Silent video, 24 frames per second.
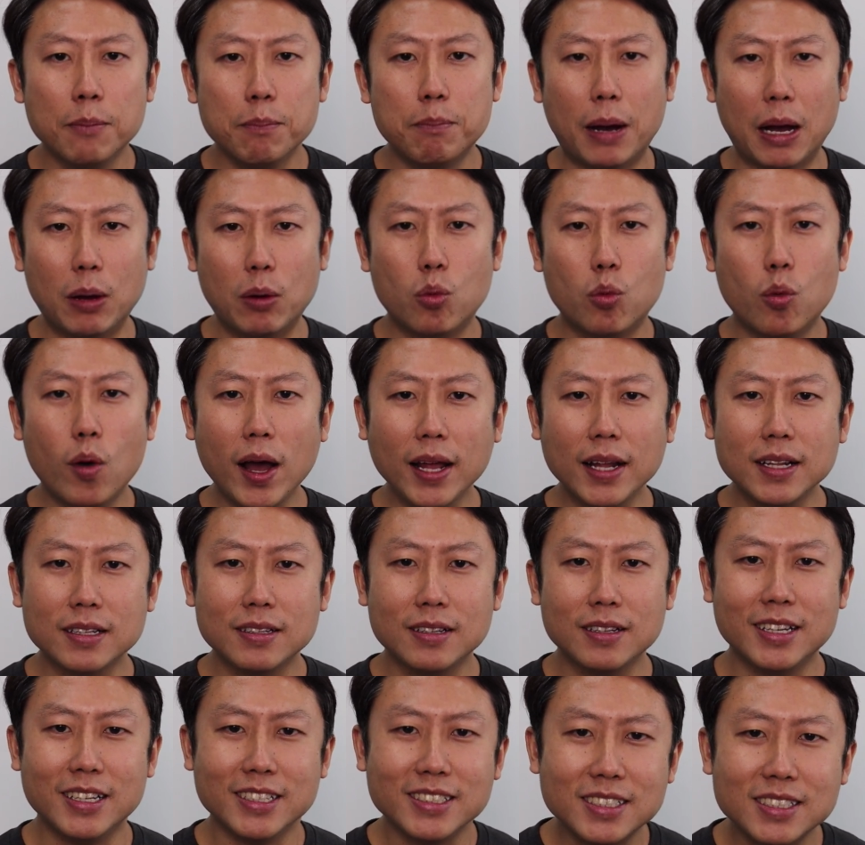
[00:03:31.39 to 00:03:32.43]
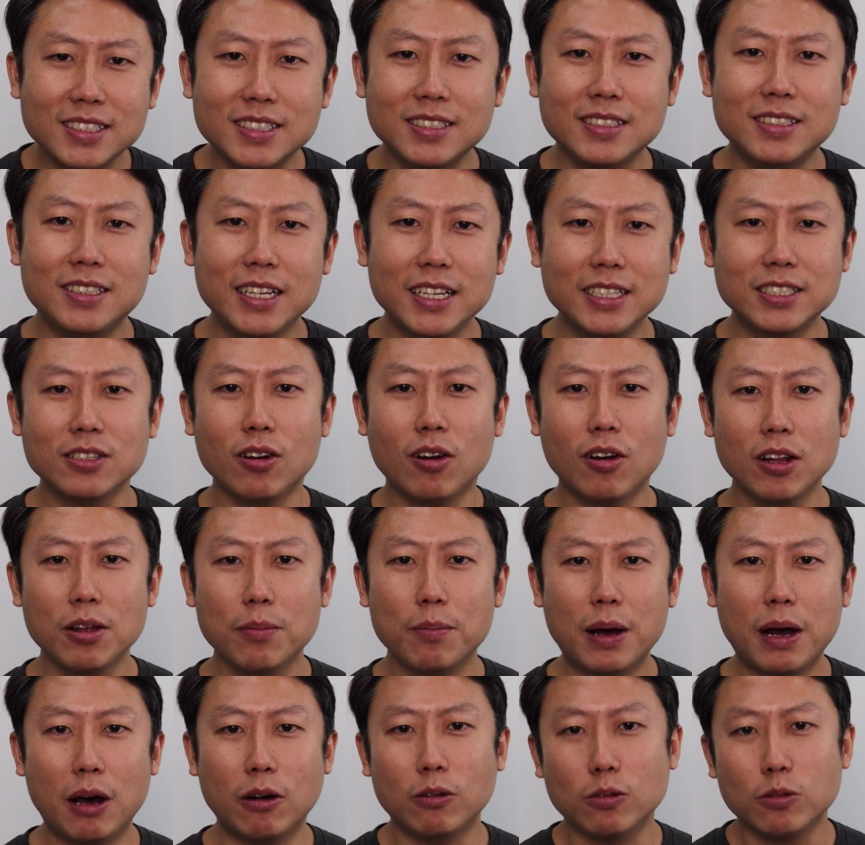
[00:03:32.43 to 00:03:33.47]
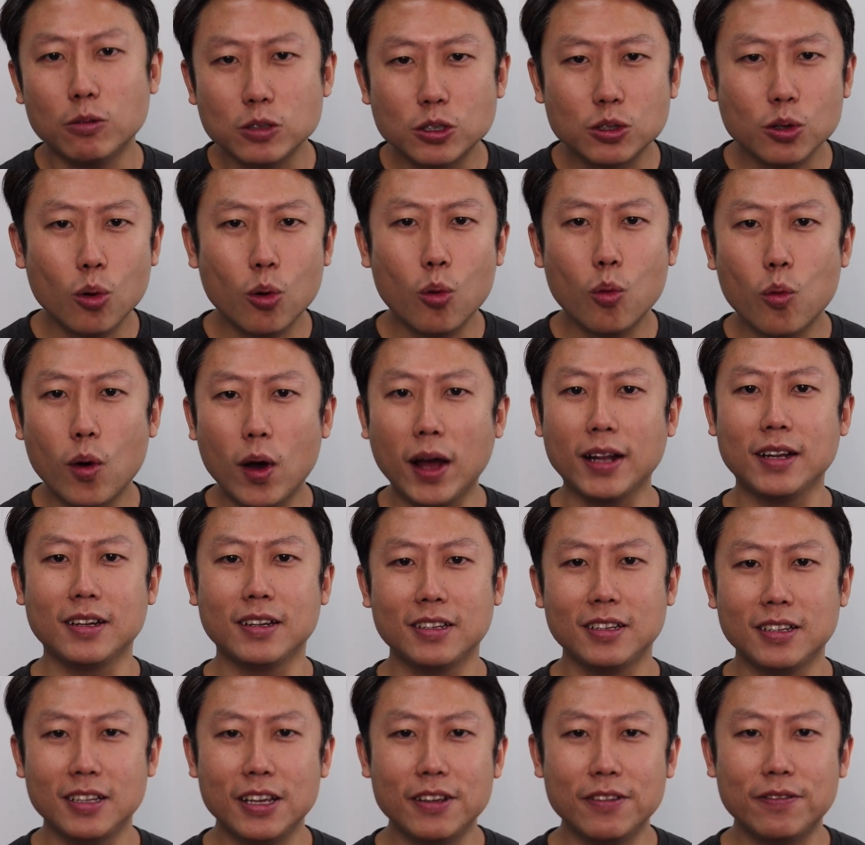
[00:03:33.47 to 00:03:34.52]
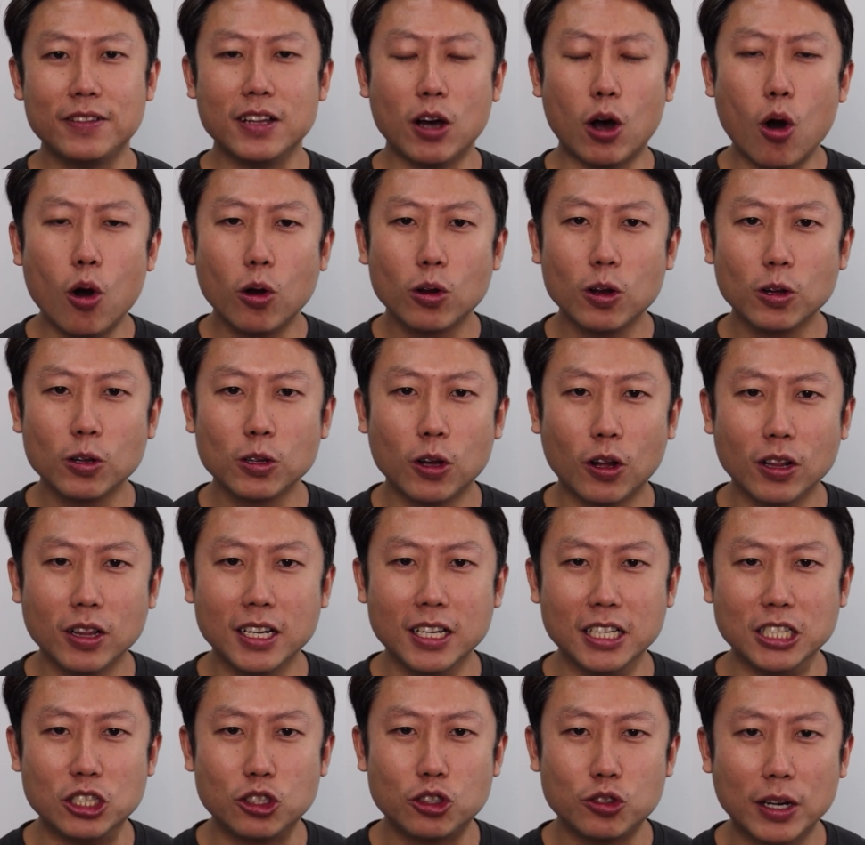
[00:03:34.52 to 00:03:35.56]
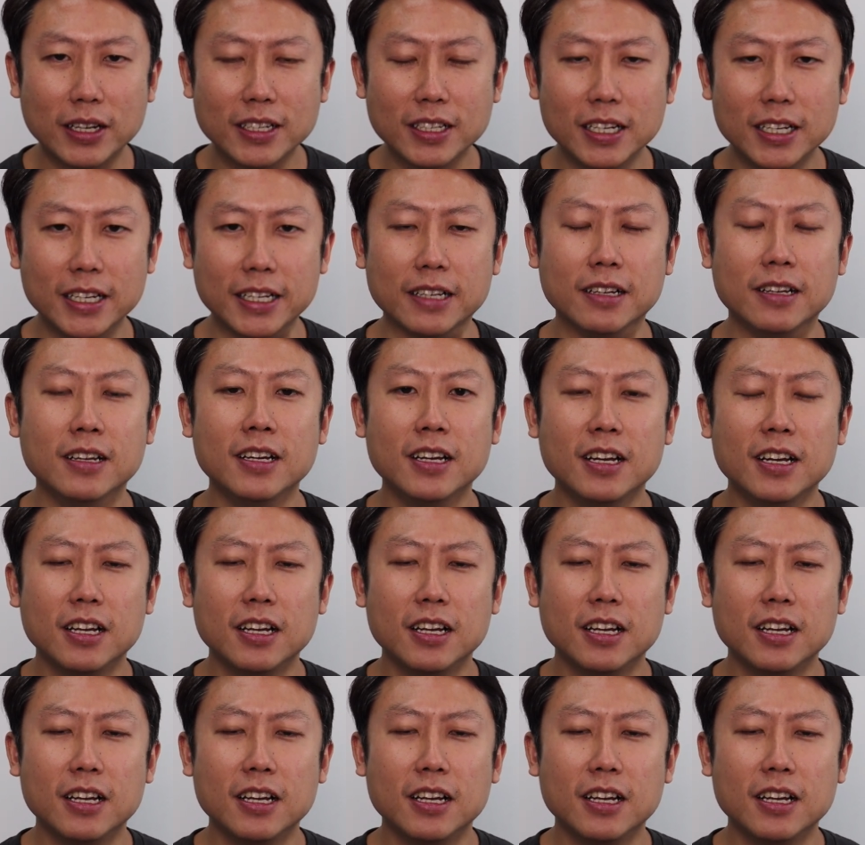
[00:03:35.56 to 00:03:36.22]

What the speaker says: But what is this all about? So what if the Hong Kong dollar is strengthening?